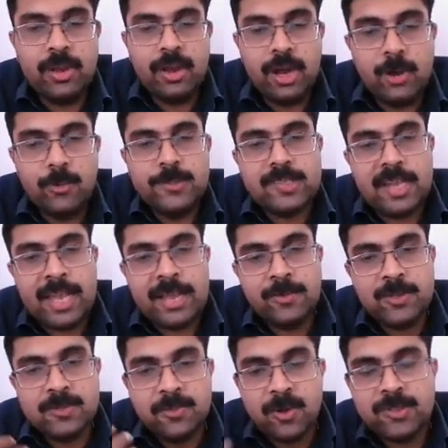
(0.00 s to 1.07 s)
how is
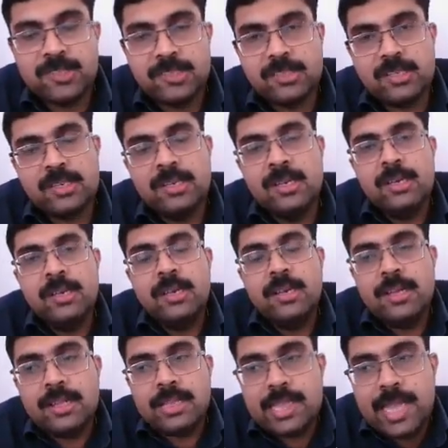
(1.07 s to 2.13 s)
language processed,
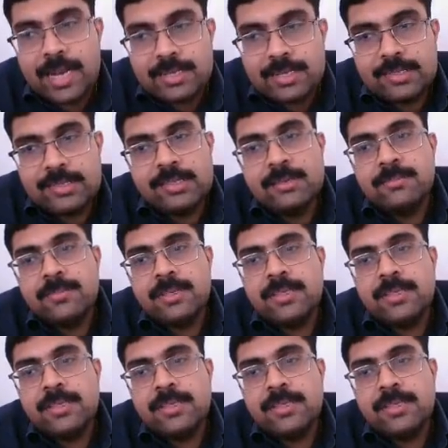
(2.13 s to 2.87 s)
that system